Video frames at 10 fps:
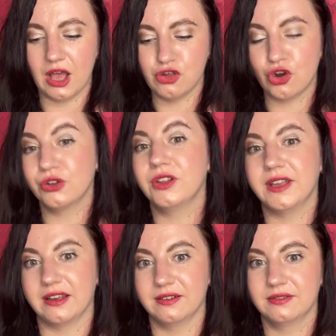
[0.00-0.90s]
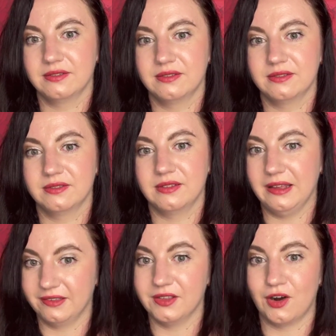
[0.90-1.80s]
Journaling
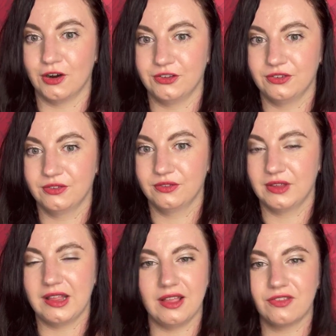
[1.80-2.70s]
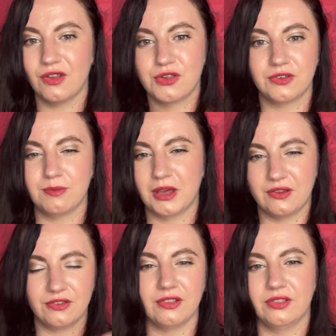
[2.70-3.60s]
is an art. It's not just
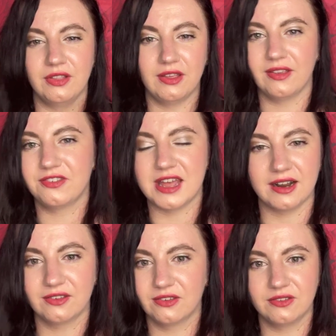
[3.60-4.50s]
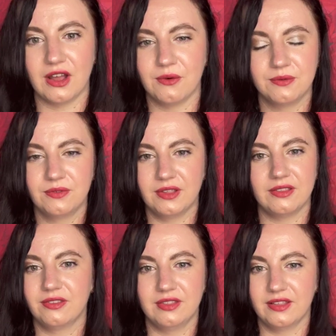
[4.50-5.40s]
because of the aesthetics. No,
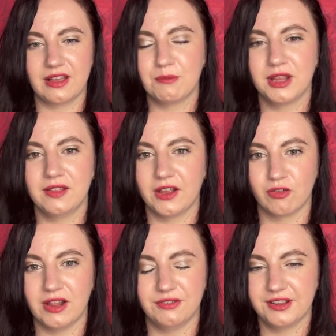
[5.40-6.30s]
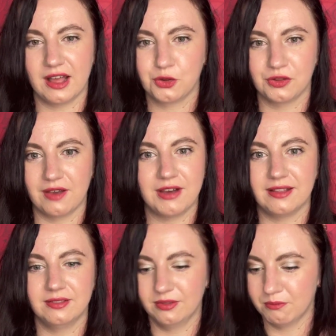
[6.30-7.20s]
that's completely irrelevant, actually. I've
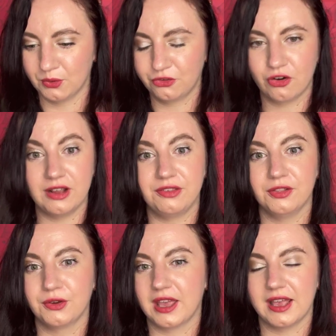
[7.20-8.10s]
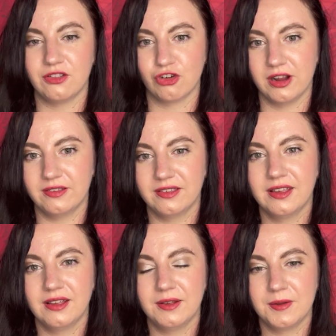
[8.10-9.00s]
had the most crazy looking entries
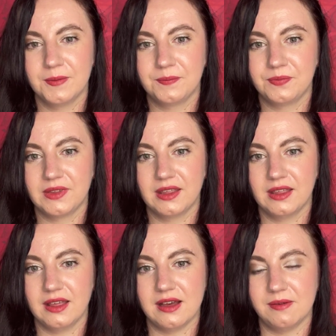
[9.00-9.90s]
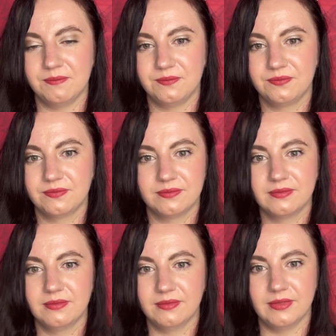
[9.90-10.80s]

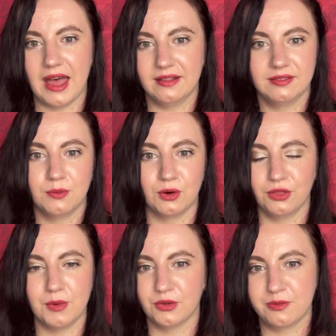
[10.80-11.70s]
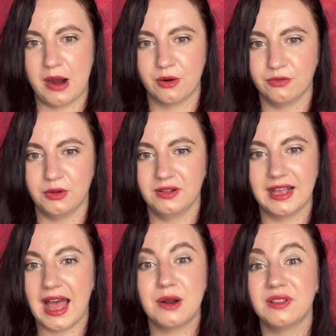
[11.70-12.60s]
that were the most powerful.
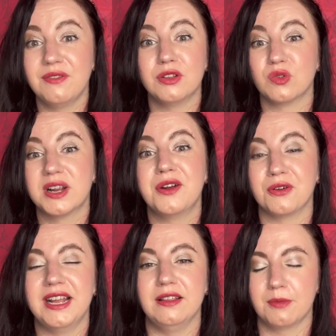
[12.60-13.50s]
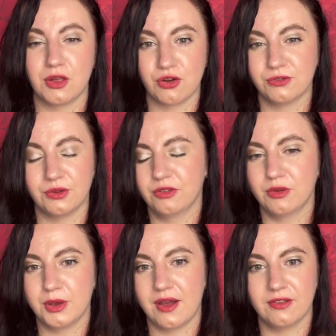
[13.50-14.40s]
I don't even reread my journals,
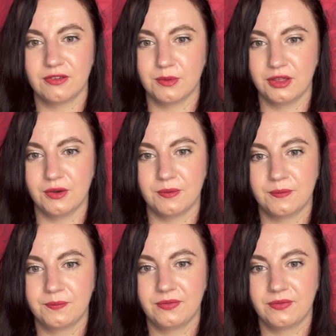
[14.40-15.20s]
to be honest with you.